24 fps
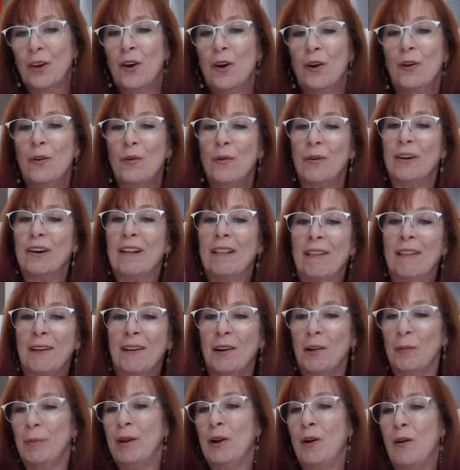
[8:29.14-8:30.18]
who are a
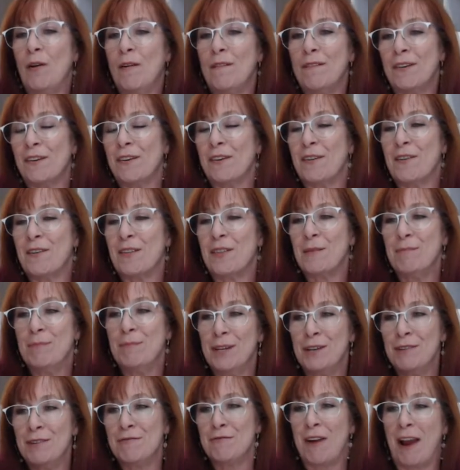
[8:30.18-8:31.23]
little bit over the
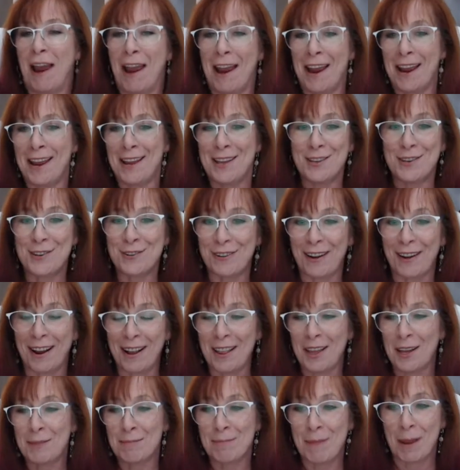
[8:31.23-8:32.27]
mid-range,
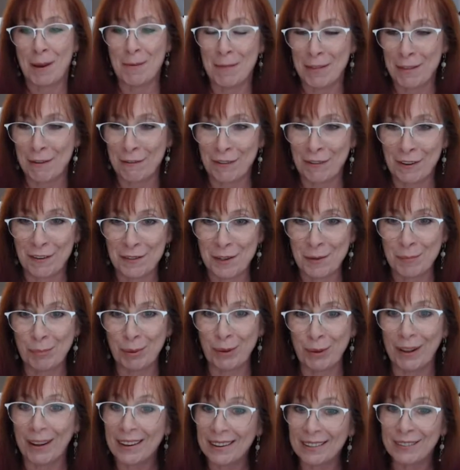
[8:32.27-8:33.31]
right, like maybe the 50
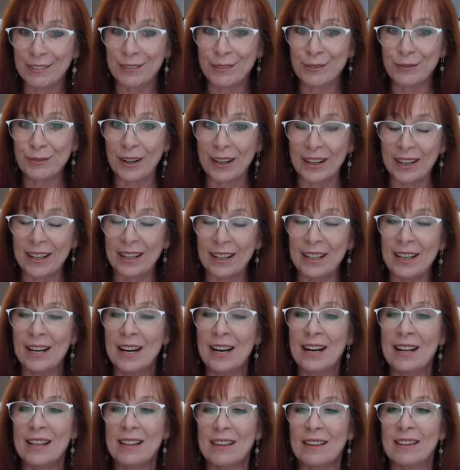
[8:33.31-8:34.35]
plus, right,
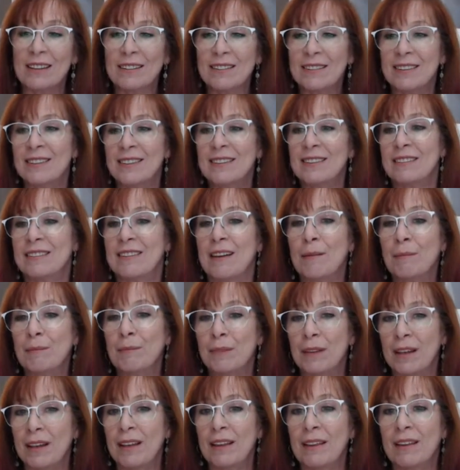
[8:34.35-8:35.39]
this is
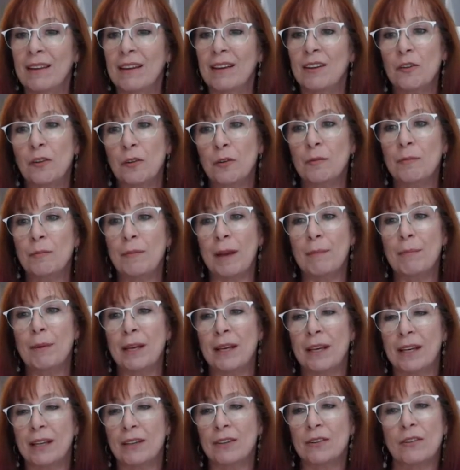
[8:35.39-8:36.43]
something that you may
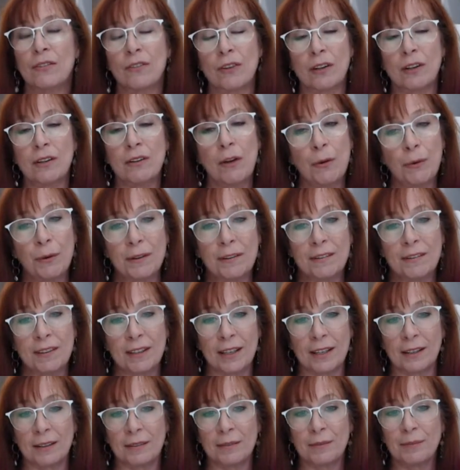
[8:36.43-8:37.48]
begin to start
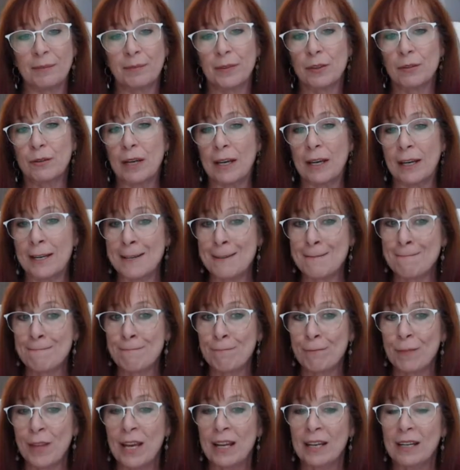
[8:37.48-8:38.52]
noticing, okay?
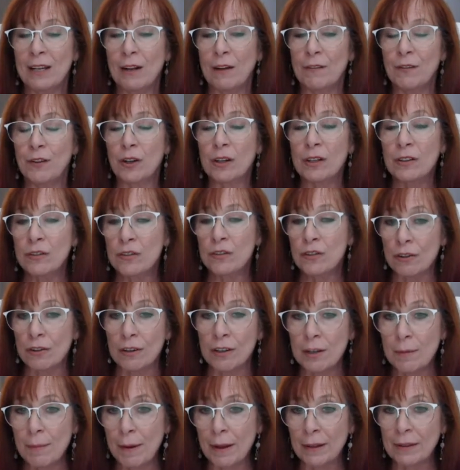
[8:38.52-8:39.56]
Now, if you're
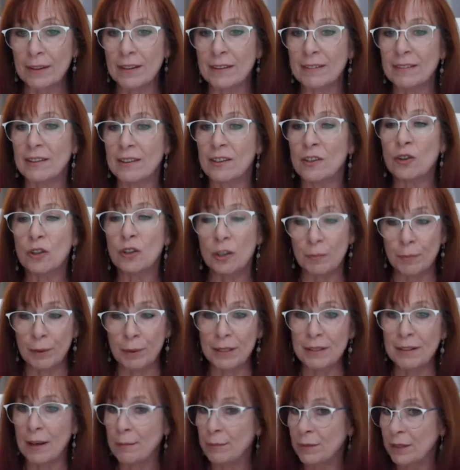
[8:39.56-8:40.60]
concerned about this, it could
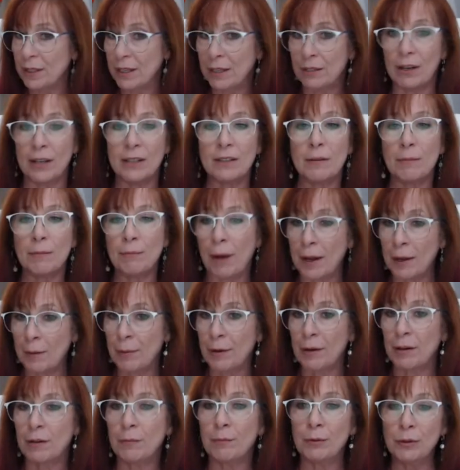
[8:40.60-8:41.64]
be tempting, right, to buy a
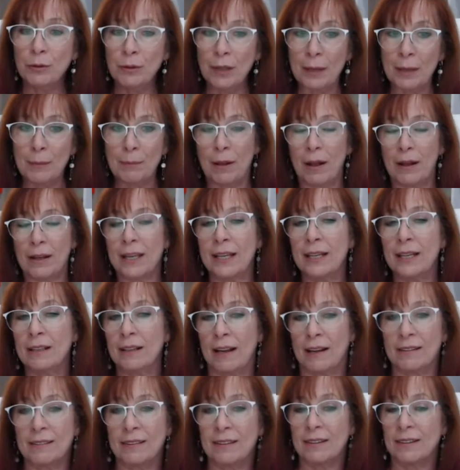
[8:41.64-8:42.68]
pair of blue light blocking
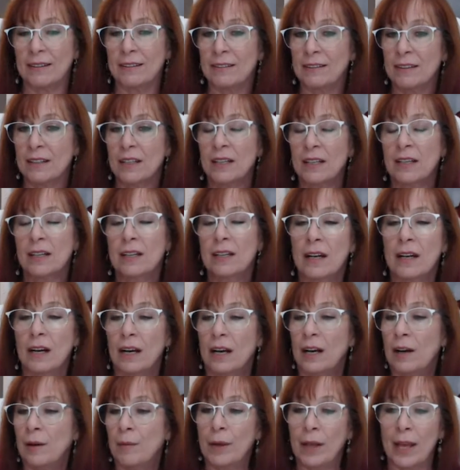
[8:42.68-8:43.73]
glasses.
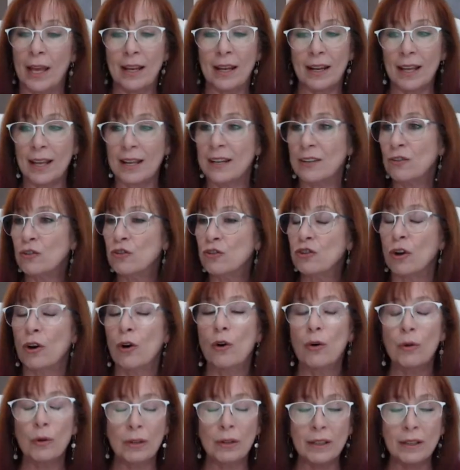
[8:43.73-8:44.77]
And again, it's
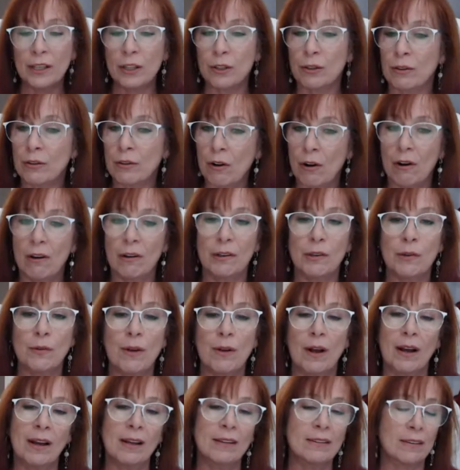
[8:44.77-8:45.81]
totally your call, you
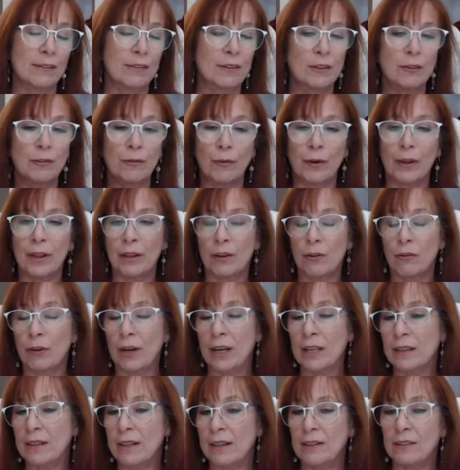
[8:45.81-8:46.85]
guys. I've heard really
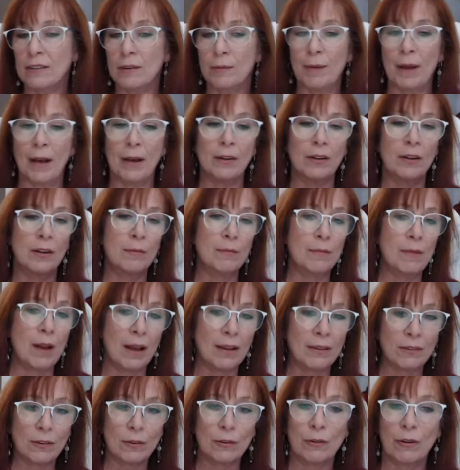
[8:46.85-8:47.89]
great things about them,
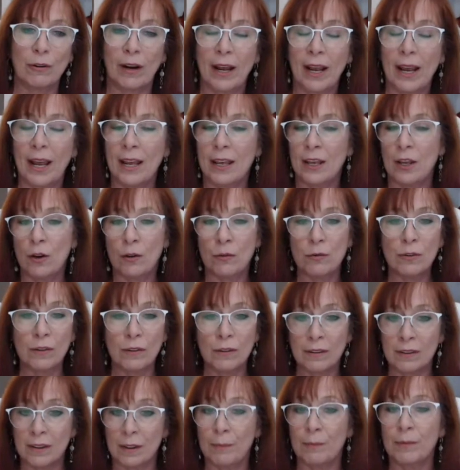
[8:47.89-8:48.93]
not so great,
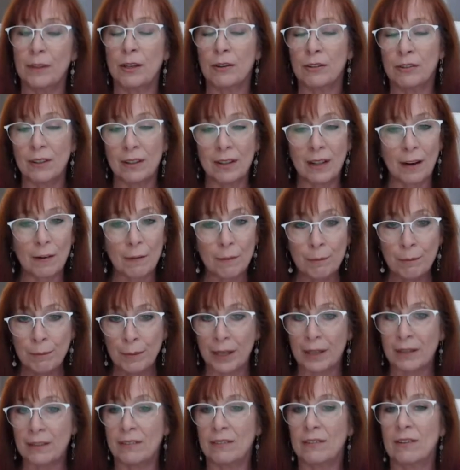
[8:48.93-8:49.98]
just there's a lot of
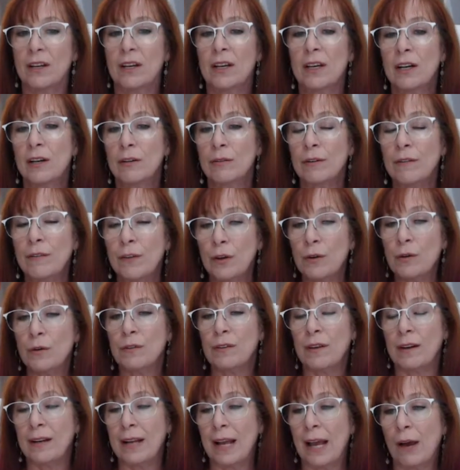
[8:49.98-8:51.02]
mixed
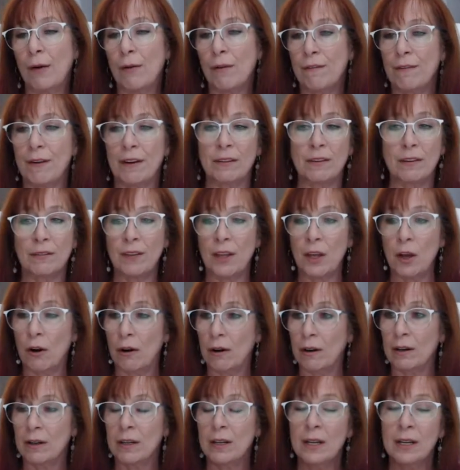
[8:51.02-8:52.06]
reviews on how effective they
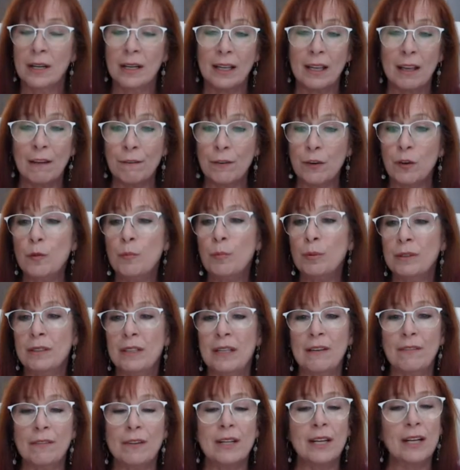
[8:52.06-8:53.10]
are. If you
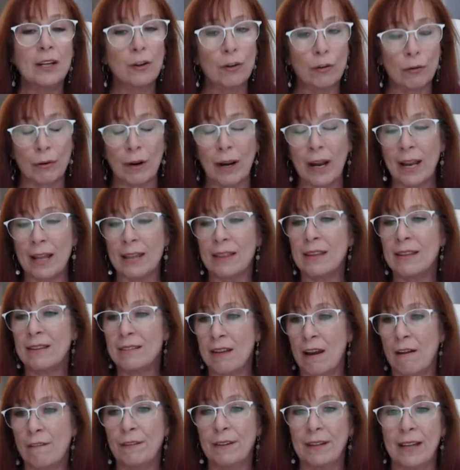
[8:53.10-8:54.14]
believe in it, great, then
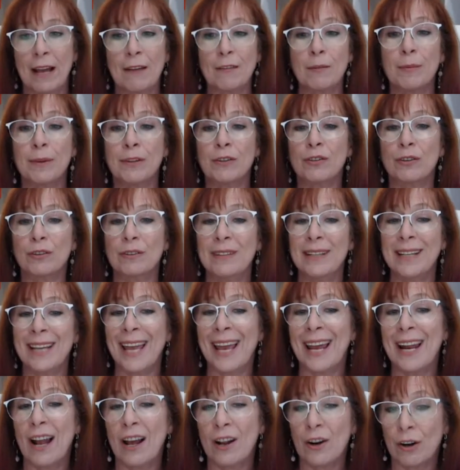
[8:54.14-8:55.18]
definitely have them. It certainly
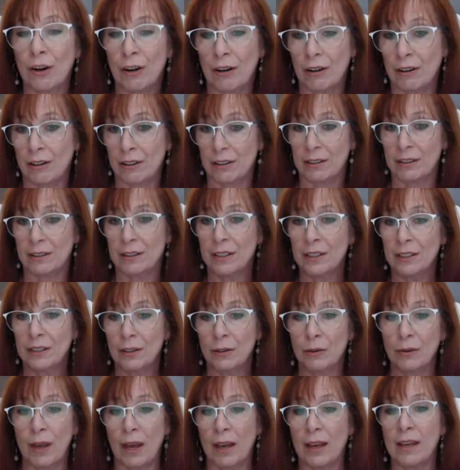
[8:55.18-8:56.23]
cannot hurt,
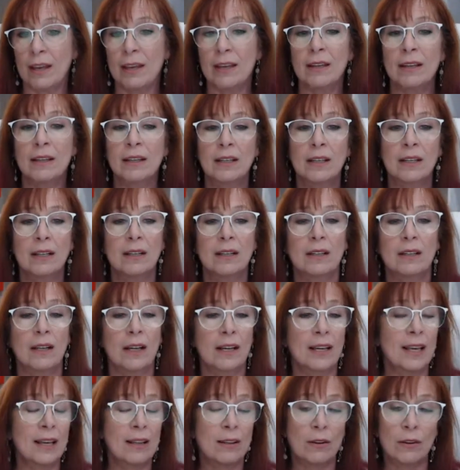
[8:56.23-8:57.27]
okay?
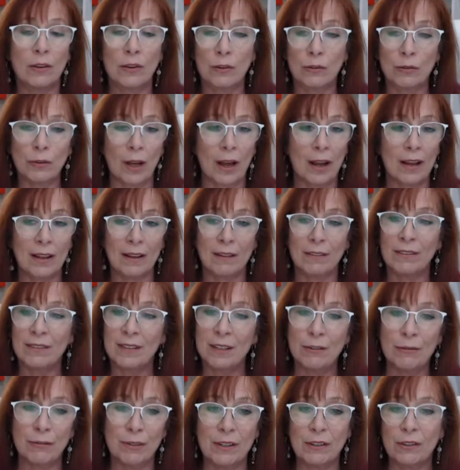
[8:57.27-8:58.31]
Again, I have
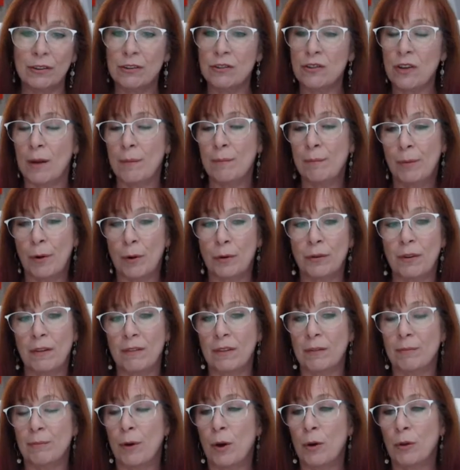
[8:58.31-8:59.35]
seen research on
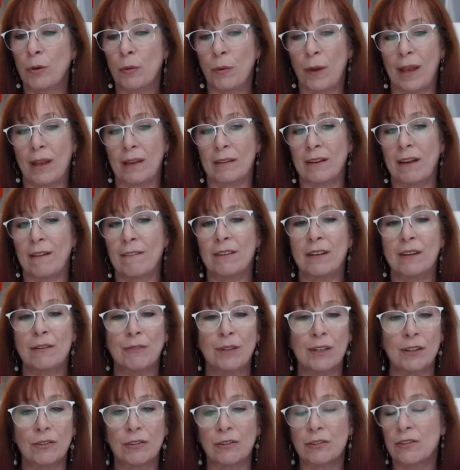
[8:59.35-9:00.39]
both ways. I've seen
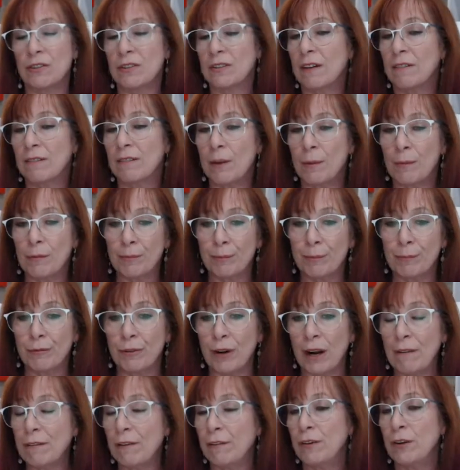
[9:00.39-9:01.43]
researchers give them
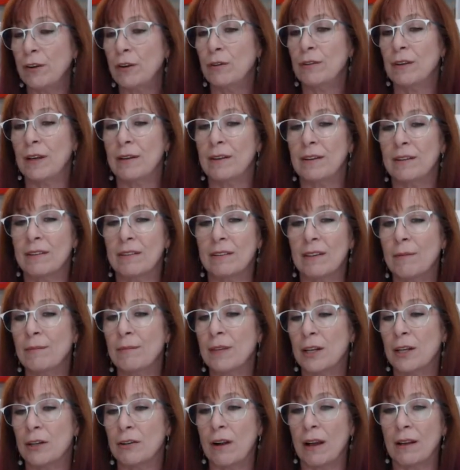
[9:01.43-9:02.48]
rave reviews and
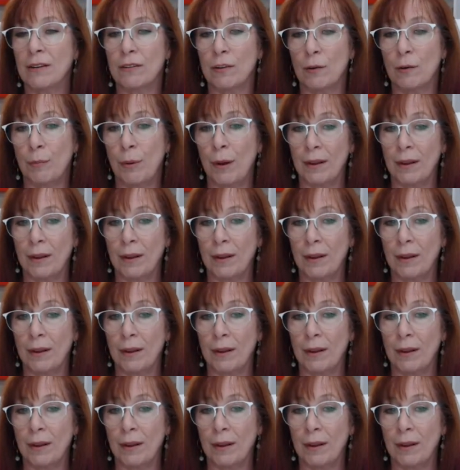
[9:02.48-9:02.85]
some that are not so